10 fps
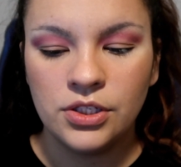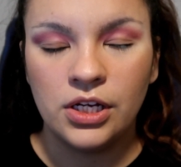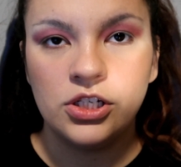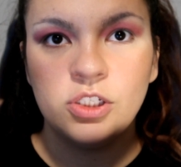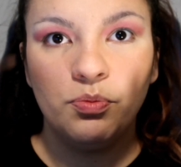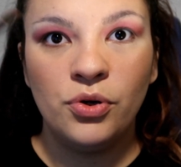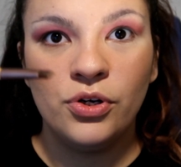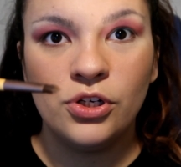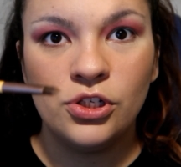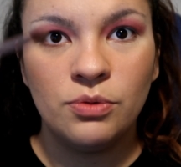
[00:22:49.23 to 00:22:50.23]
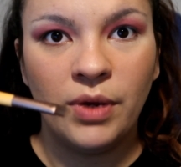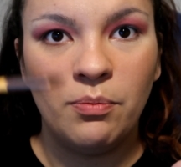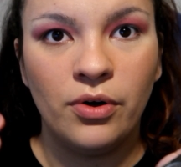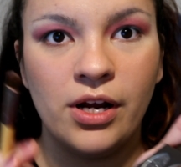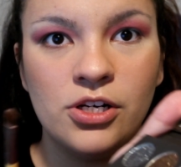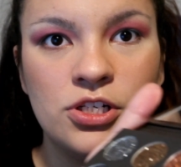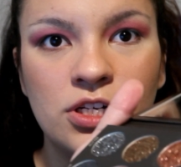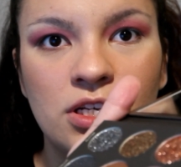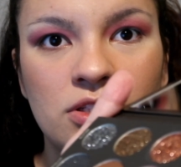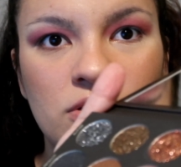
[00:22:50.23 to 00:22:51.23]
So I just pushed my
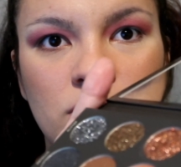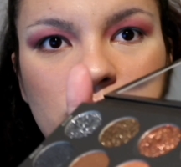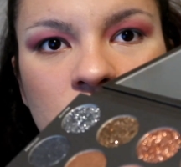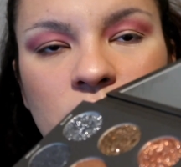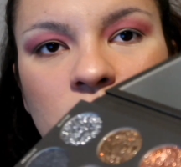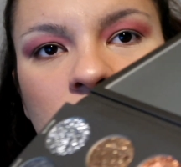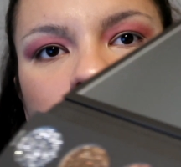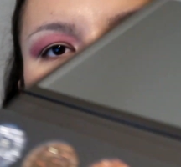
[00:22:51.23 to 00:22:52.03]
brush into